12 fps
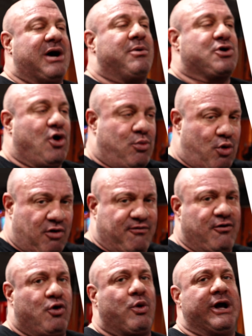I would go more
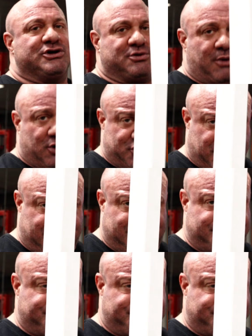full range of motion.